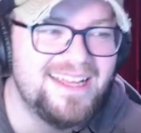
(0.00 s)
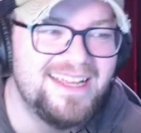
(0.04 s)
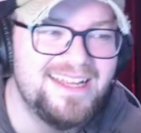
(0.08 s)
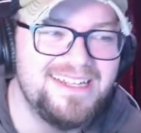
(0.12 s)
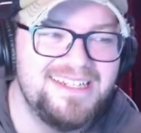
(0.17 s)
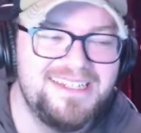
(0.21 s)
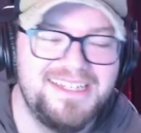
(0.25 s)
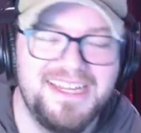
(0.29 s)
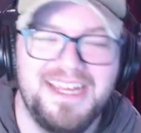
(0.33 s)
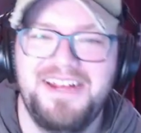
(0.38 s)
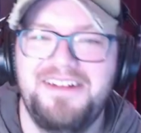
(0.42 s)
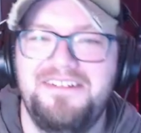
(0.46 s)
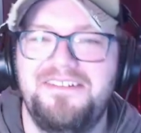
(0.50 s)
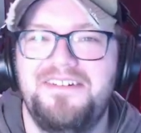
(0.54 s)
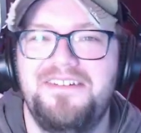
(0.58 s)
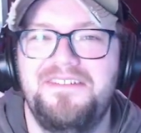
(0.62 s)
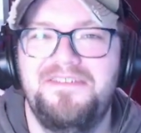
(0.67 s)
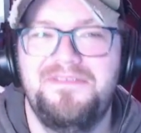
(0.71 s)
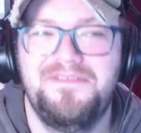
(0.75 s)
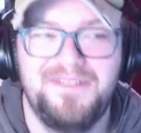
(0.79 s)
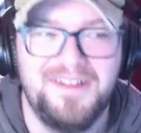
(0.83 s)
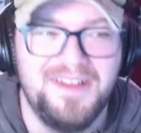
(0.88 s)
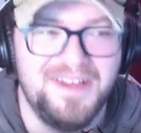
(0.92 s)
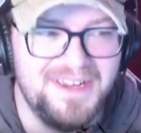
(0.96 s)

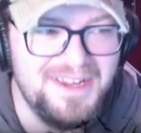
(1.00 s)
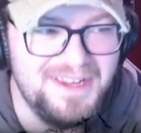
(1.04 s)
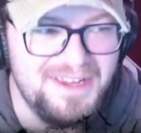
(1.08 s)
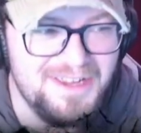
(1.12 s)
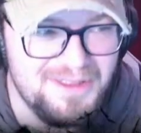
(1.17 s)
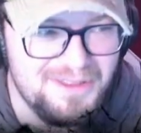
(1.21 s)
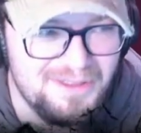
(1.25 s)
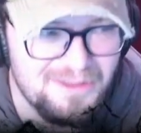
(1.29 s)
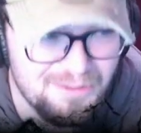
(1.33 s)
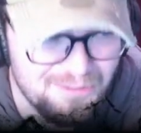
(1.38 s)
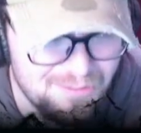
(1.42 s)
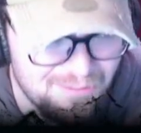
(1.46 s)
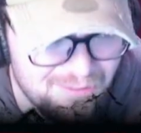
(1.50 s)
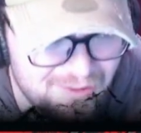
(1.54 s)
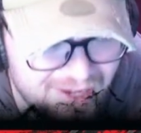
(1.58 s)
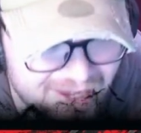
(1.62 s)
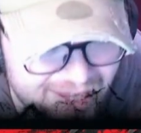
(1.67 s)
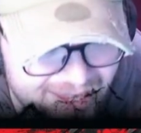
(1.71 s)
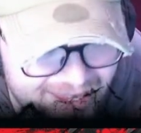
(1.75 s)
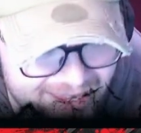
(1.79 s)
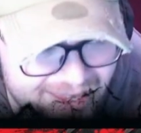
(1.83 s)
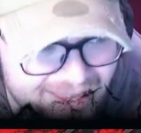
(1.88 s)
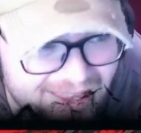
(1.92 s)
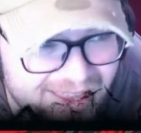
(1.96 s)
Terrifier
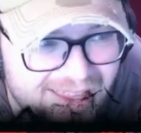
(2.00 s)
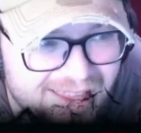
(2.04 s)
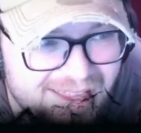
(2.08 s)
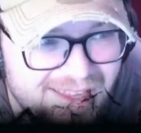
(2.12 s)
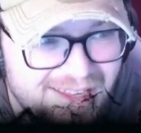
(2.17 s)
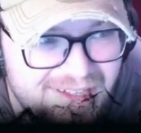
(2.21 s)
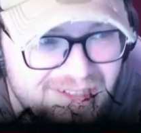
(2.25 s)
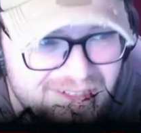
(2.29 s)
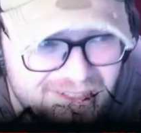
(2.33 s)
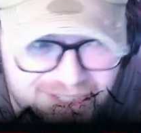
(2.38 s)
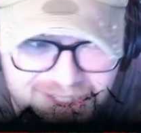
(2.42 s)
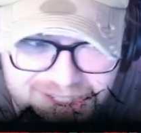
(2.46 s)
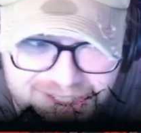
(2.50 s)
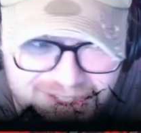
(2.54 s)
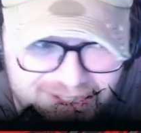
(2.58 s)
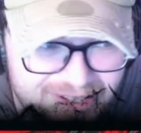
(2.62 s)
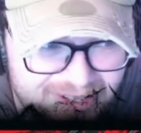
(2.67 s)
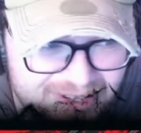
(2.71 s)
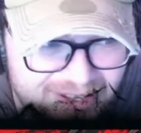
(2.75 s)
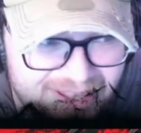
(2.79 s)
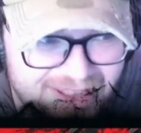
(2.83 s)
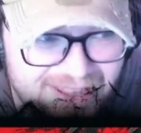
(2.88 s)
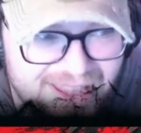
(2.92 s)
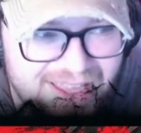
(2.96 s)
3. Just
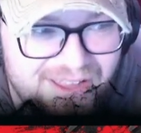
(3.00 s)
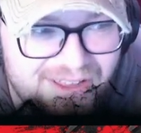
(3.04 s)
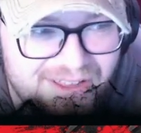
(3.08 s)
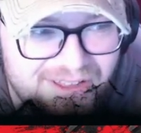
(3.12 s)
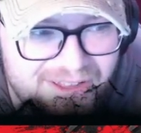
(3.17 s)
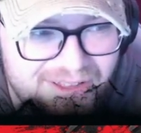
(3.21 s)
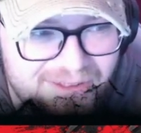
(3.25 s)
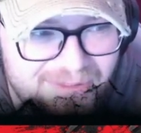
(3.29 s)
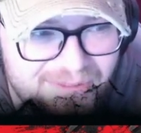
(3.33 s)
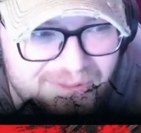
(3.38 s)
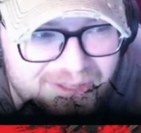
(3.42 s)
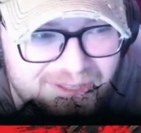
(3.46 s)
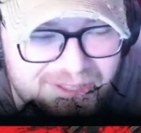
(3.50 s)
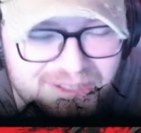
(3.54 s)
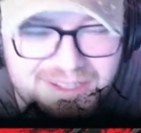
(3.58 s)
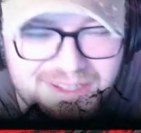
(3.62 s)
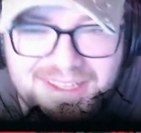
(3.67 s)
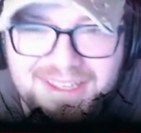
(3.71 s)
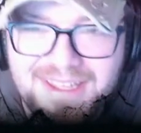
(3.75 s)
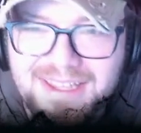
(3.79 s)
look at that artwork.